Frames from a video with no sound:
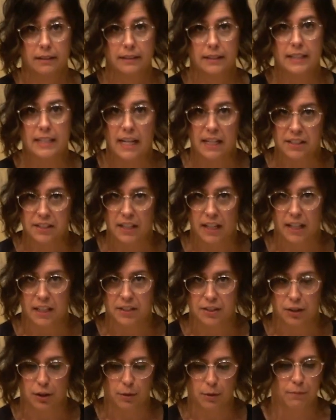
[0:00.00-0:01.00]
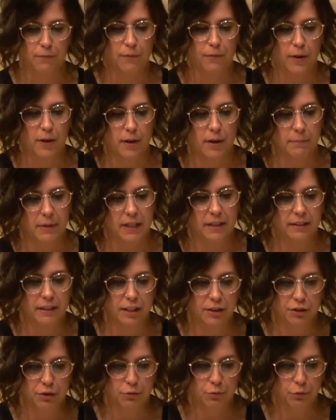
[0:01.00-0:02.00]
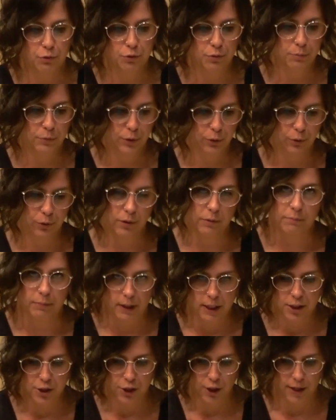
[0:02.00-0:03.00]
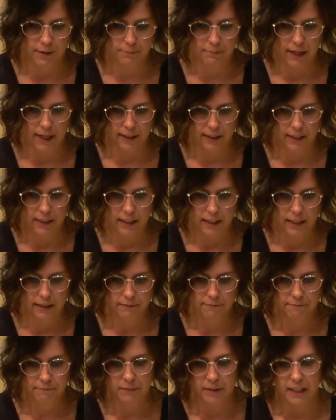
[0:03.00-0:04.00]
The next excerpt from This Cruel Moon by John Mackey